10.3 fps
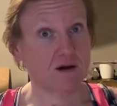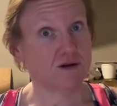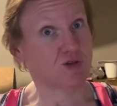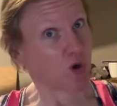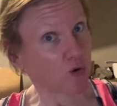
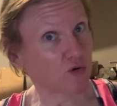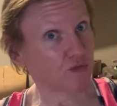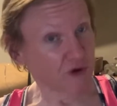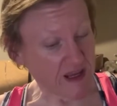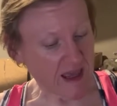total
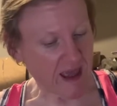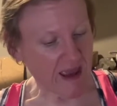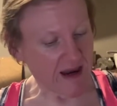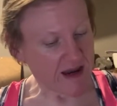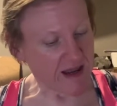
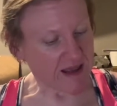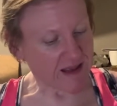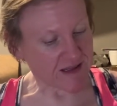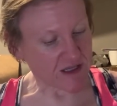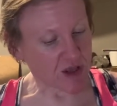regain
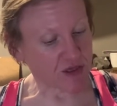is